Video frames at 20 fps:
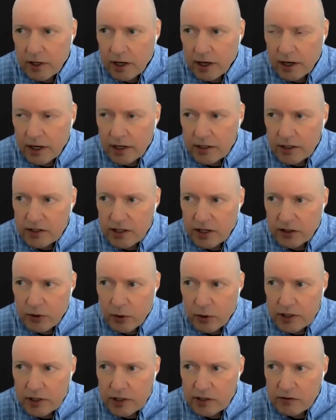
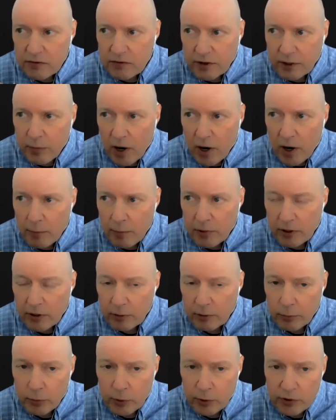CentOS is very popular,
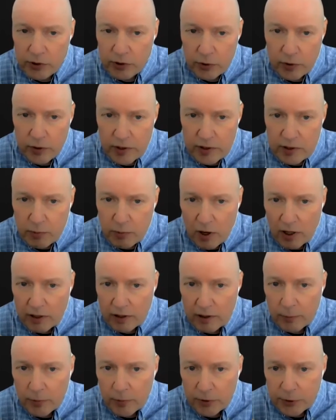and Ubuntu is probably
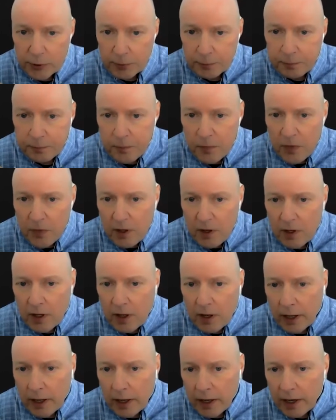number 2.
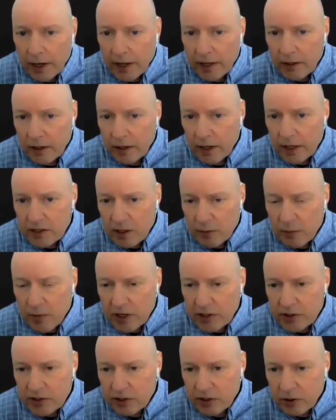As I
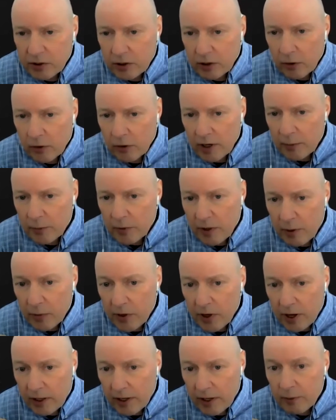mentioned, you'd load it up with
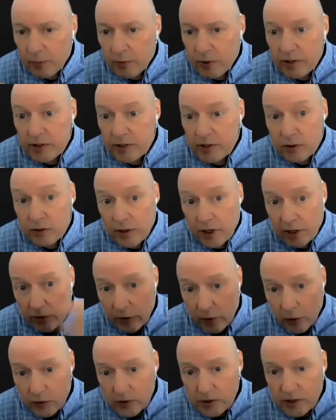MPI libraries so that
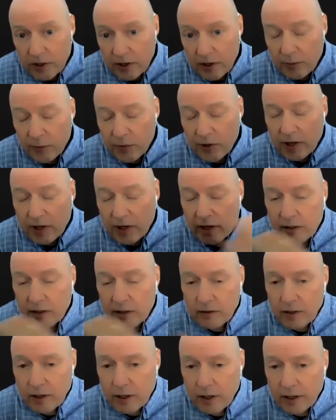your nodes can
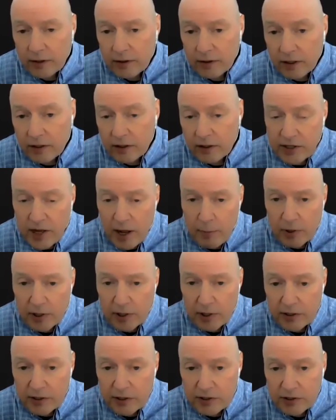communicate. And then there's
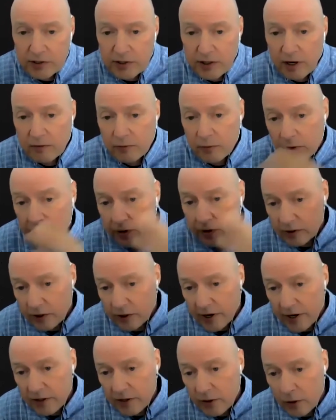application software. And
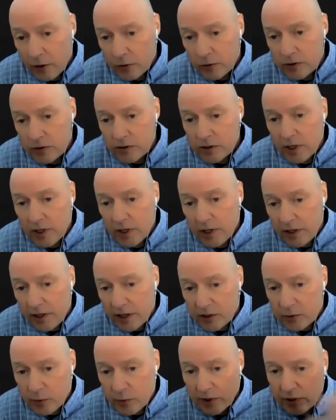your head nodes,
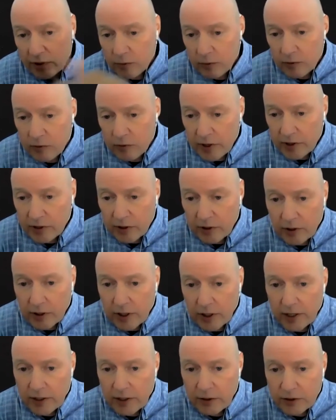that's where you would run your
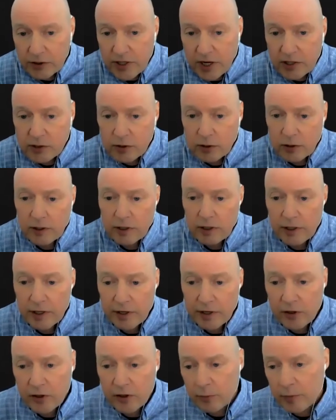scheduler
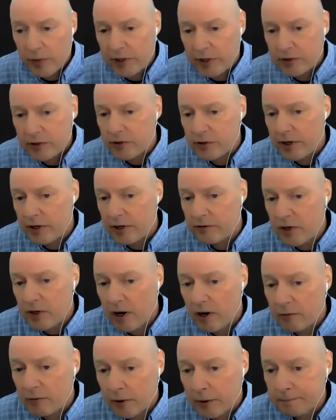and your administrative
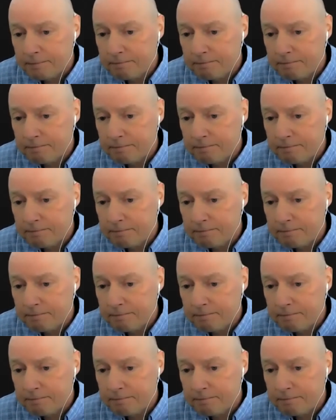software.